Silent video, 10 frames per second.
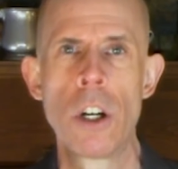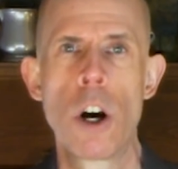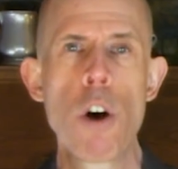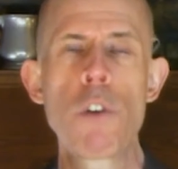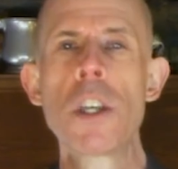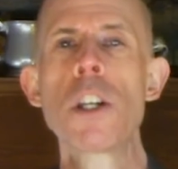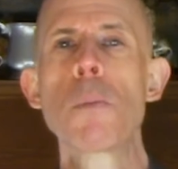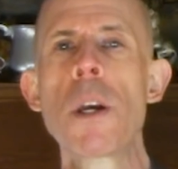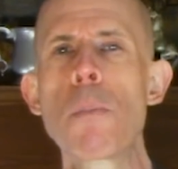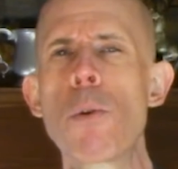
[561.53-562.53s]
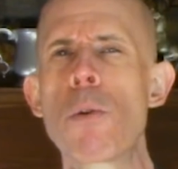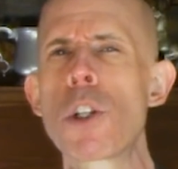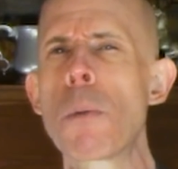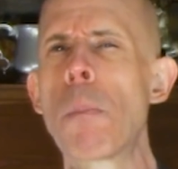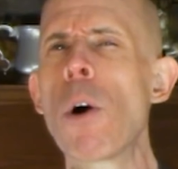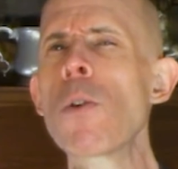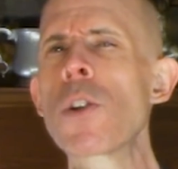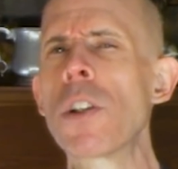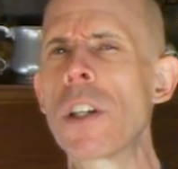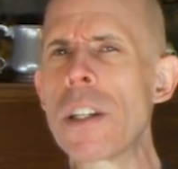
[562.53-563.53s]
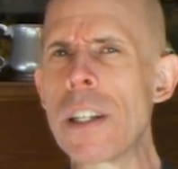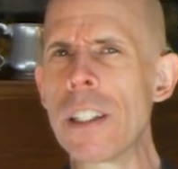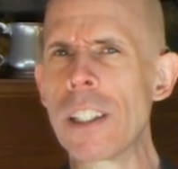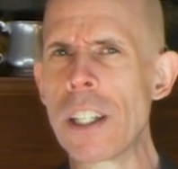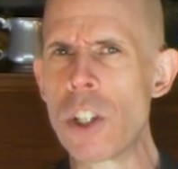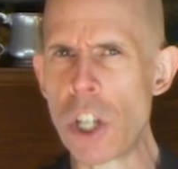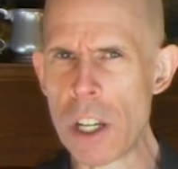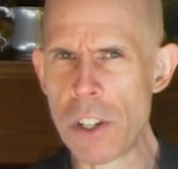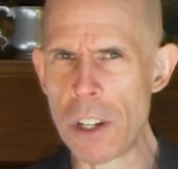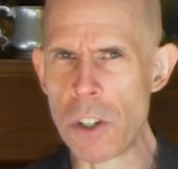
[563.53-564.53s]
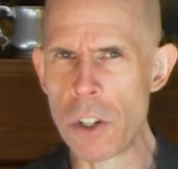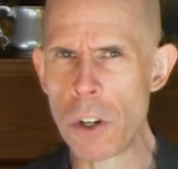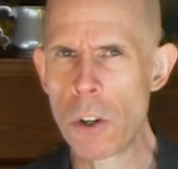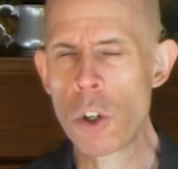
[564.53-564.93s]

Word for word: over these people who are supposedly dealing injustice,